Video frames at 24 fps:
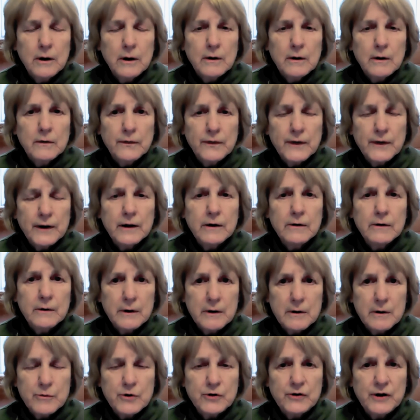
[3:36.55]
that they
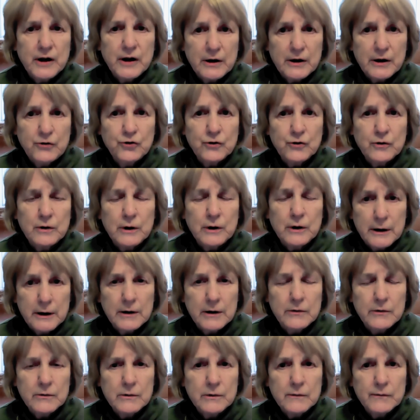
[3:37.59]
carry a mutation in
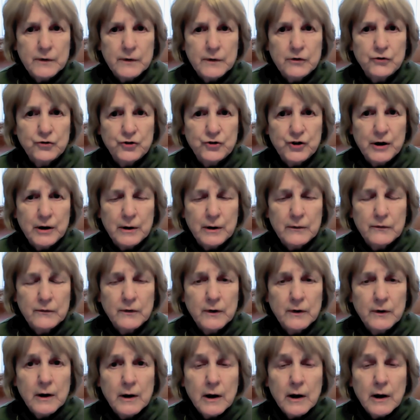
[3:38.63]
either of these genes,